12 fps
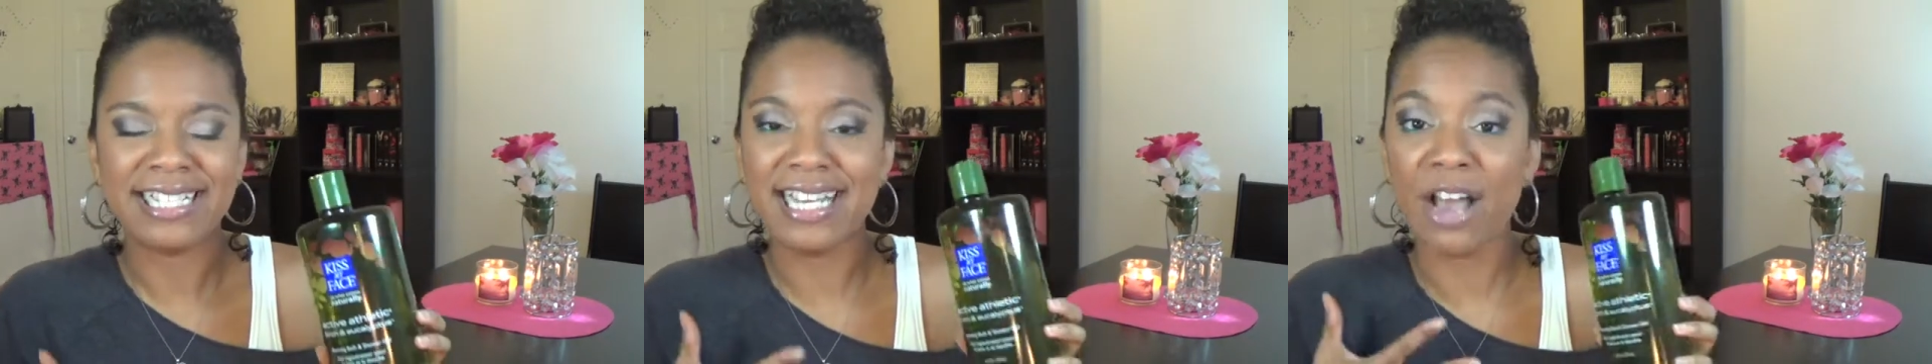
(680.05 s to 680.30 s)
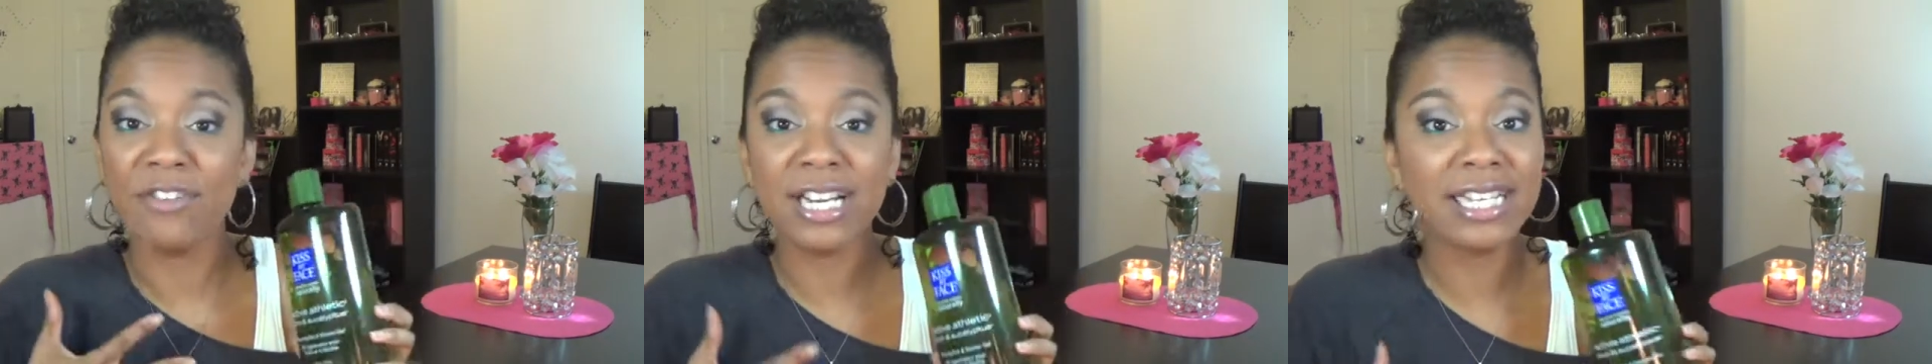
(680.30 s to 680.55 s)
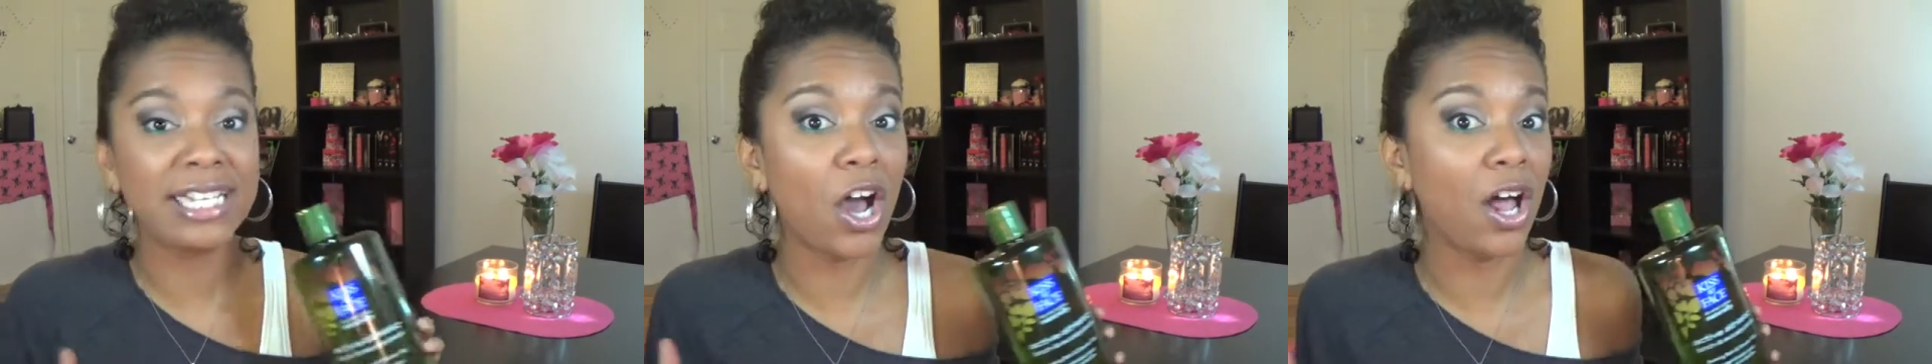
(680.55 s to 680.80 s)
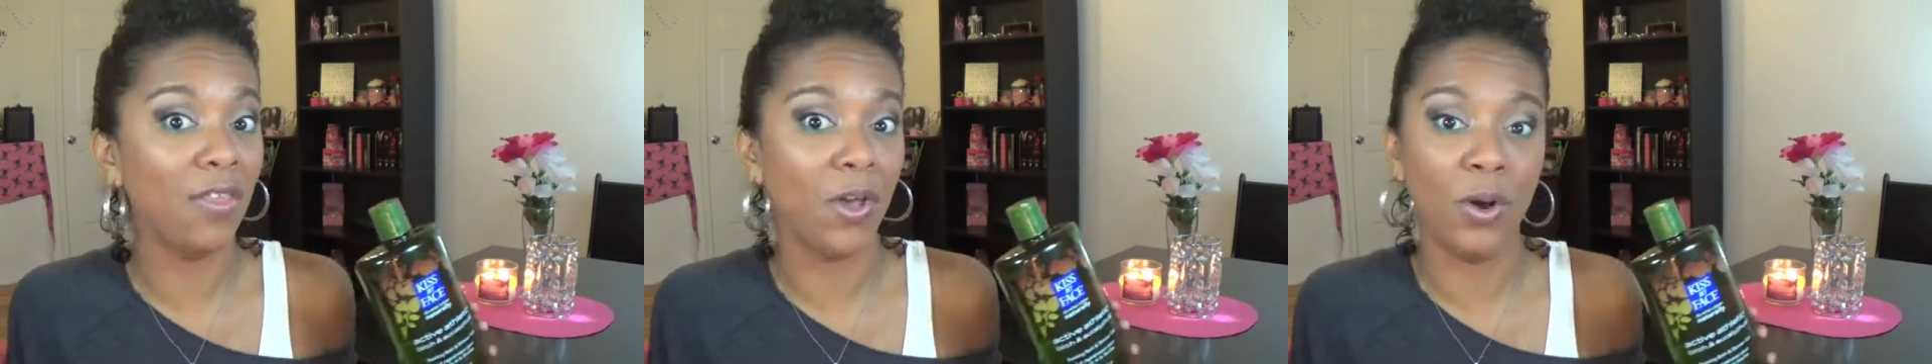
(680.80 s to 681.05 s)
Definitely
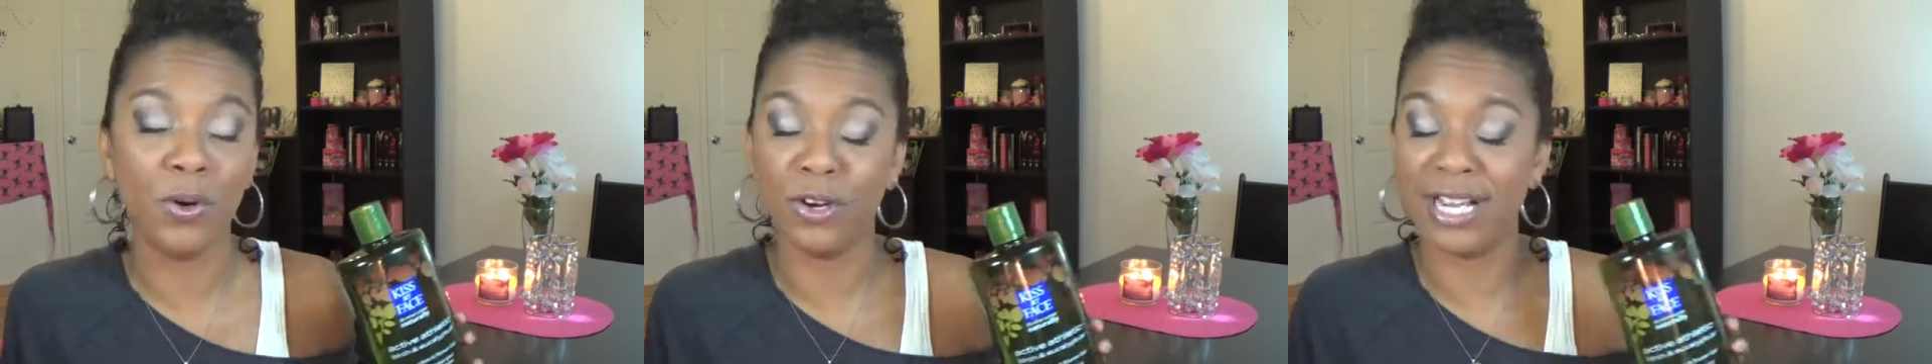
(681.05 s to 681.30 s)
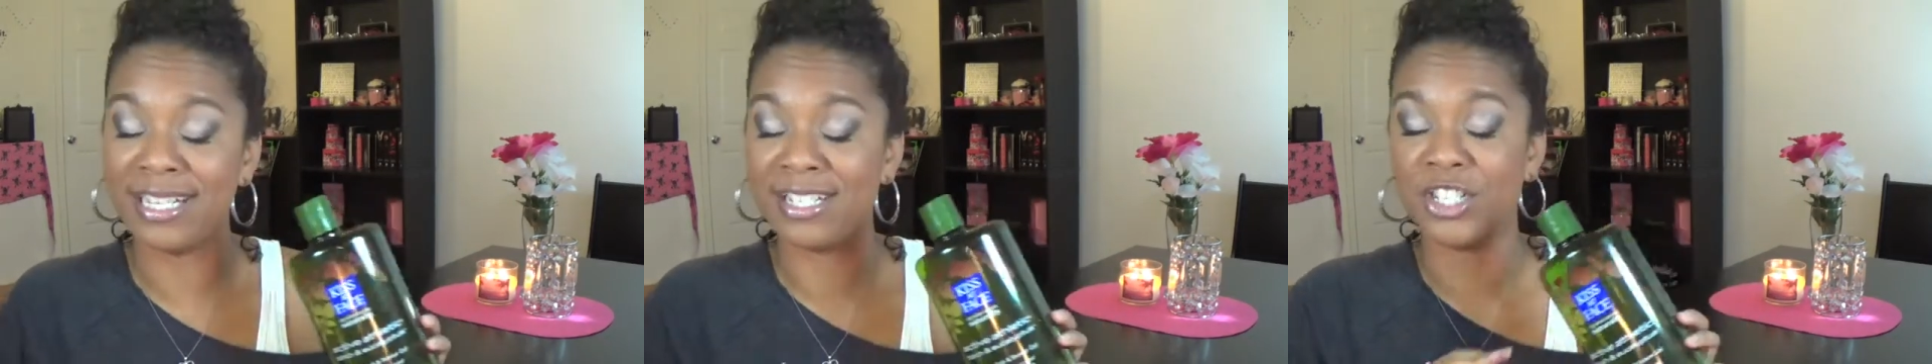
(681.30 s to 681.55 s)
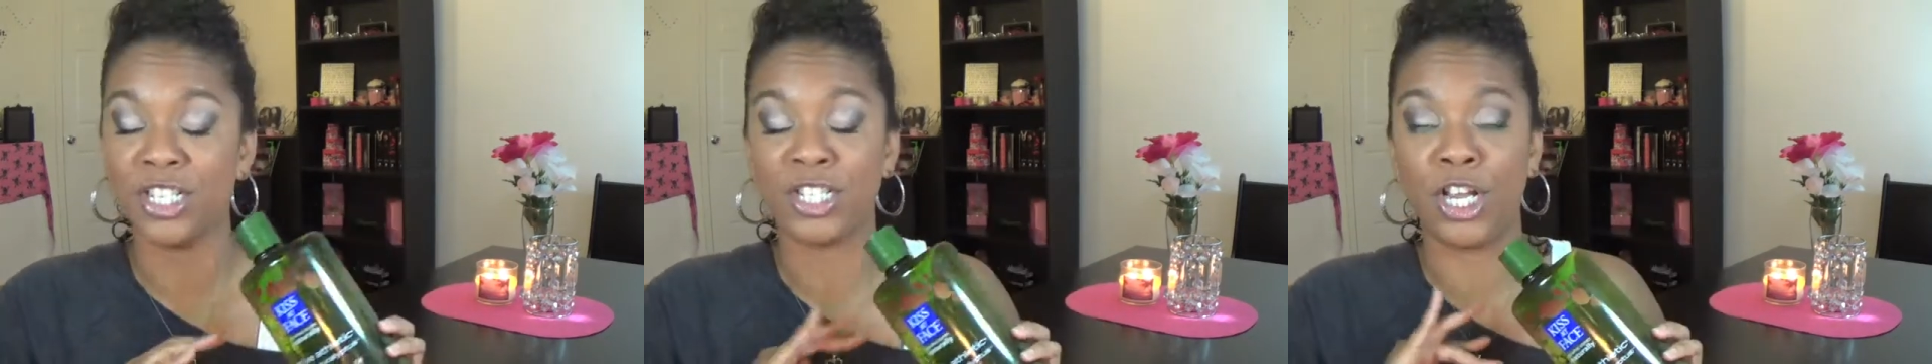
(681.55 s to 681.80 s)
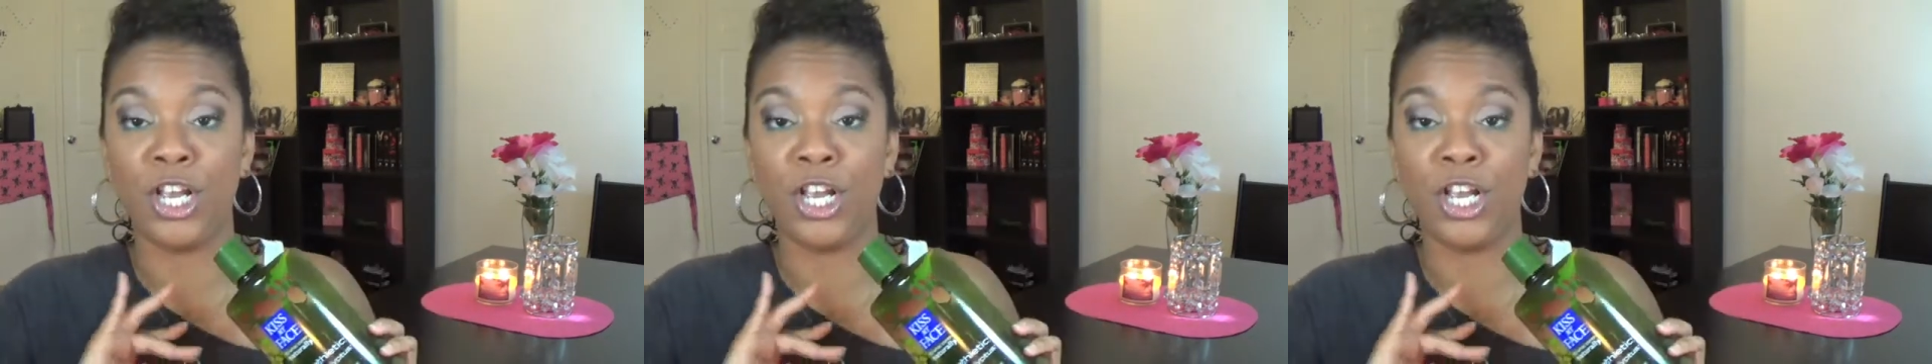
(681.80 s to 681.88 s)
all the odor is just